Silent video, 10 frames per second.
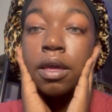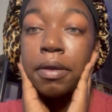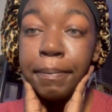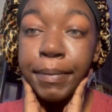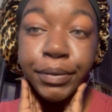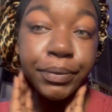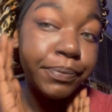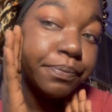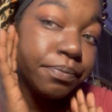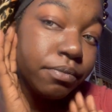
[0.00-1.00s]
and
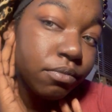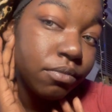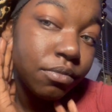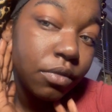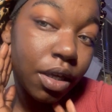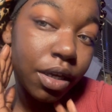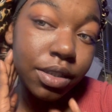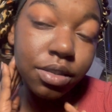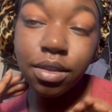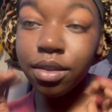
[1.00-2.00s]
boom,
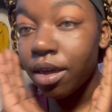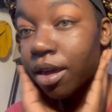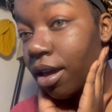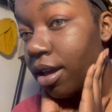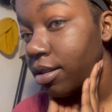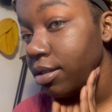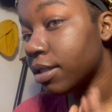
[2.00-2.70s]
there's that.